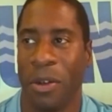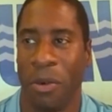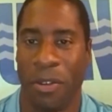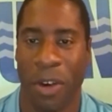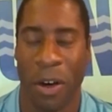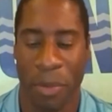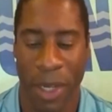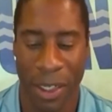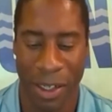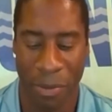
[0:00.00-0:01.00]
We've all
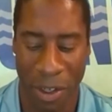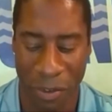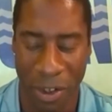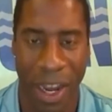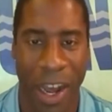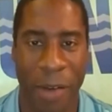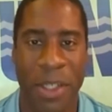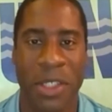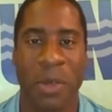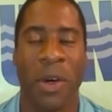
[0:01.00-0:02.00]
picked up different
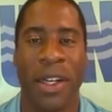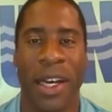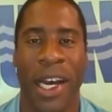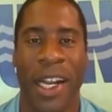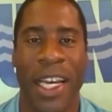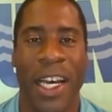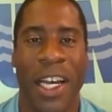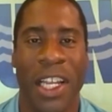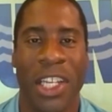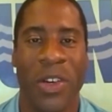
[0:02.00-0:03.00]
hobbies and whatnot.
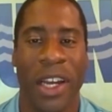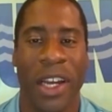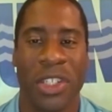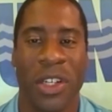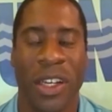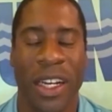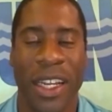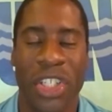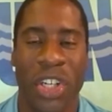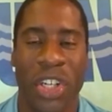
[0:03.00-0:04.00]
You actually took an
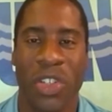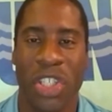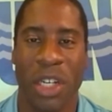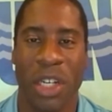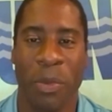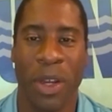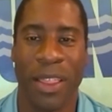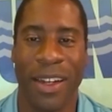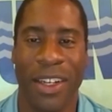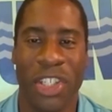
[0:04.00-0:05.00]
internship with
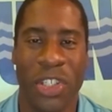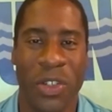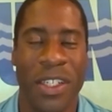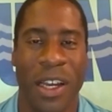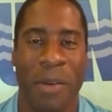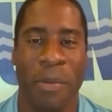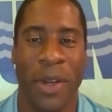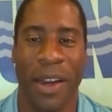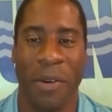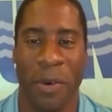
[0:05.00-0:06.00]
an insurance company,
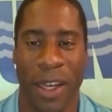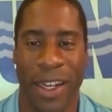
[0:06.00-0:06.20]
I read.